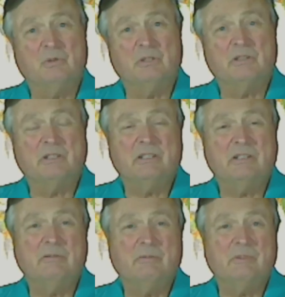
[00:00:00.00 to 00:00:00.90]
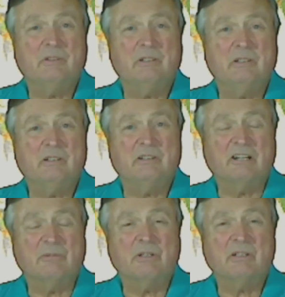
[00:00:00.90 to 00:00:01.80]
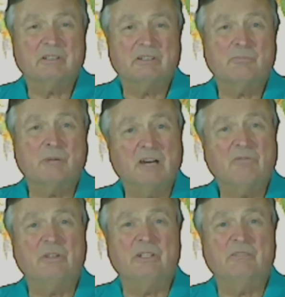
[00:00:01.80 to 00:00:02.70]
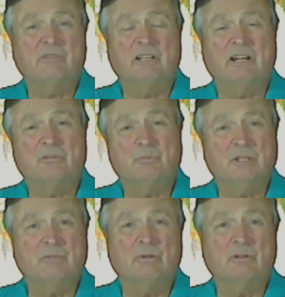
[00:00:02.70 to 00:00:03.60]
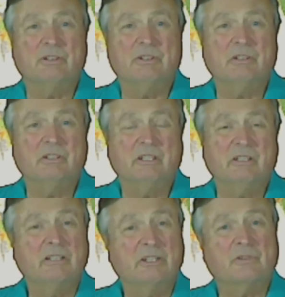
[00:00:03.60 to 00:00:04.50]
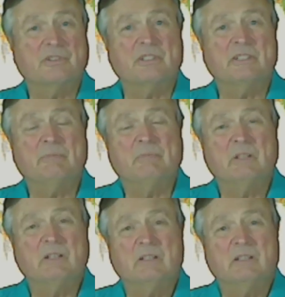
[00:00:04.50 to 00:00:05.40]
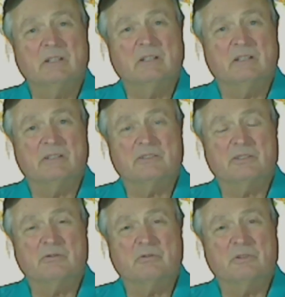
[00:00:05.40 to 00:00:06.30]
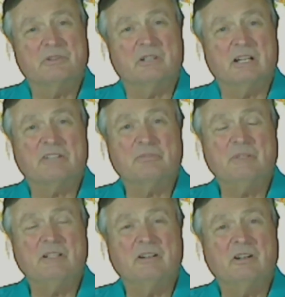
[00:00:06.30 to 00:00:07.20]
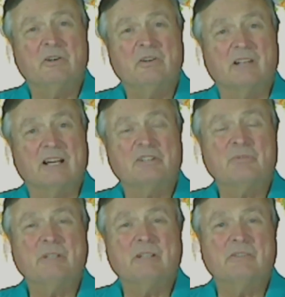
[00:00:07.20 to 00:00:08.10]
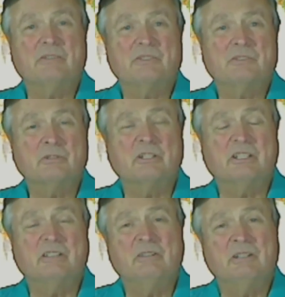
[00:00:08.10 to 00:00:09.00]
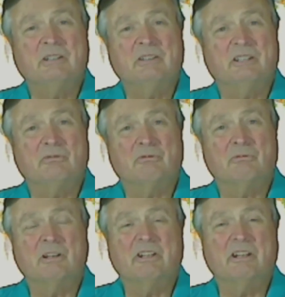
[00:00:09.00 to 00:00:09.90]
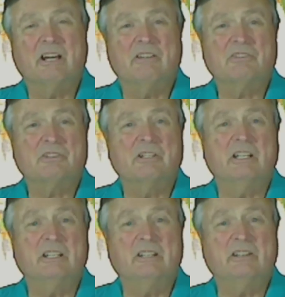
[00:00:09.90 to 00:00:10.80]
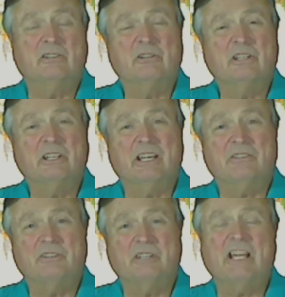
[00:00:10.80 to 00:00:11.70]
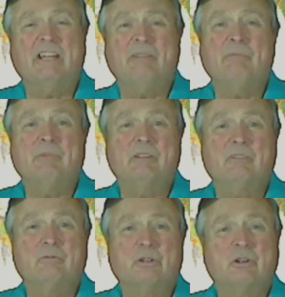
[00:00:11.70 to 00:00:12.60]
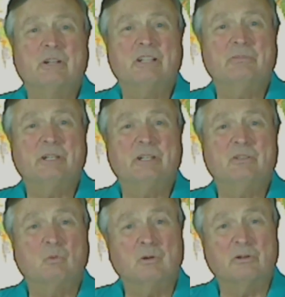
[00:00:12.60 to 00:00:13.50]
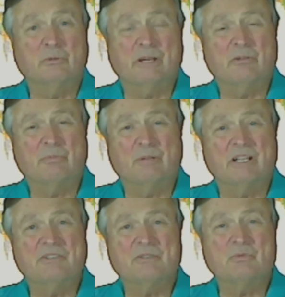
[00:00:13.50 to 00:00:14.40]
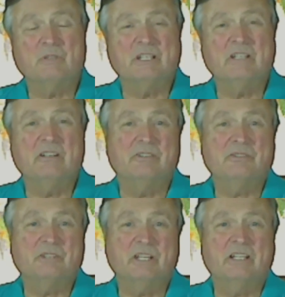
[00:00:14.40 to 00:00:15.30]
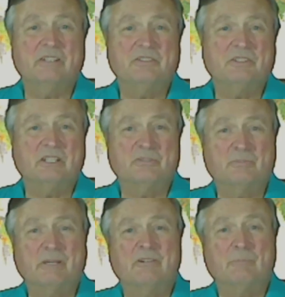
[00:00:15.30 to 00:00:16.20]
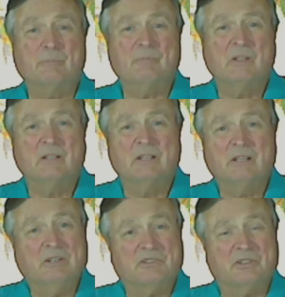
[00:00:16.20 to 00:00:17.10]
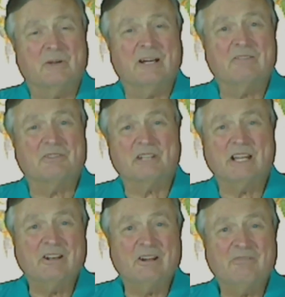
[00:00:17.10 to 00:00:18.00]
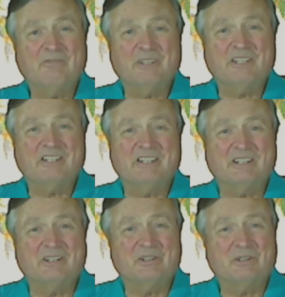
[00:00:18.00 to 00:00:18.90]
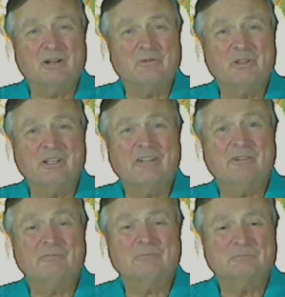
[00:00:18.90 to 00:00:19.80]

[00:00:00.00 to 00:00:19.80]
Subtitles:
with the economic poverty of a lot of people and the illiteracy. And so there's a lot to be learned, a lot to be understood that we're really not studying and looking at today. And if we're going to make the world a better place, we need to understand these things better. So I will sign off and talk with you later.